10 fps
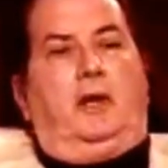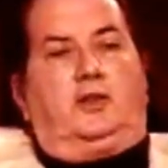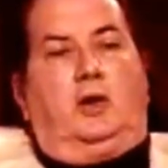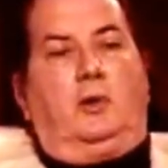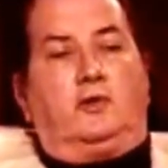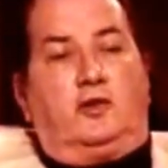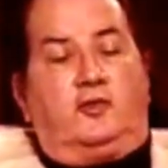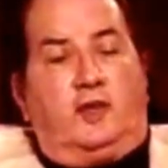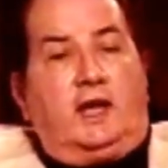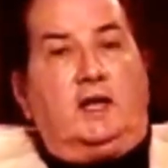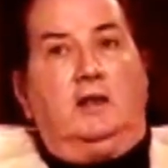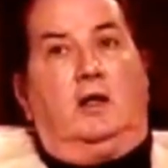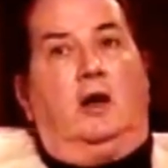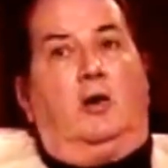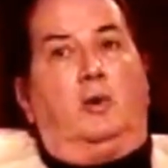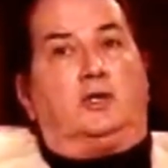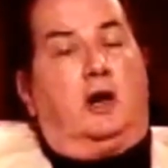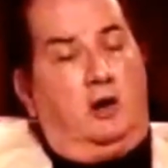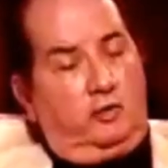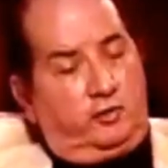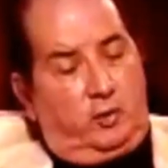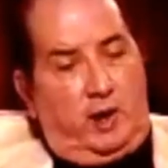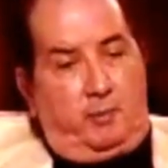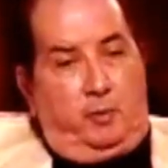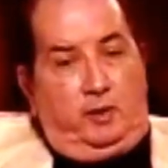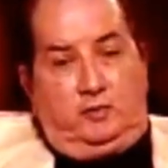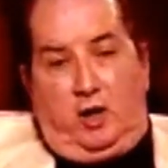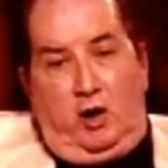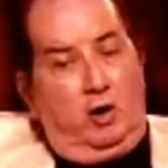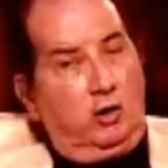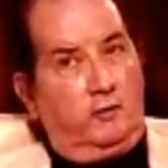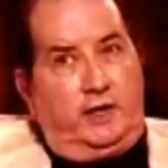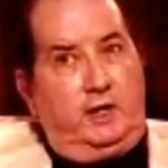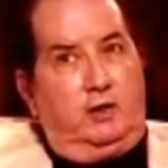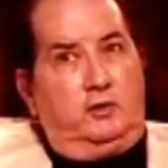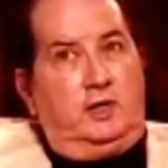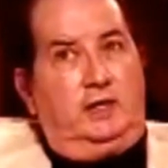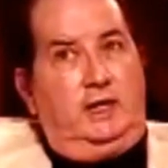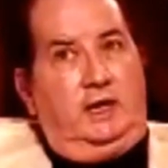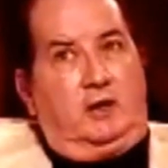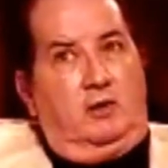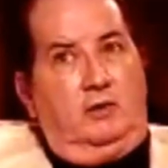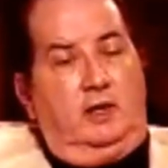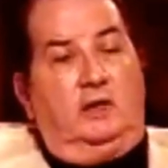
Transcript: But there is a second law which also operates all over the earth identical.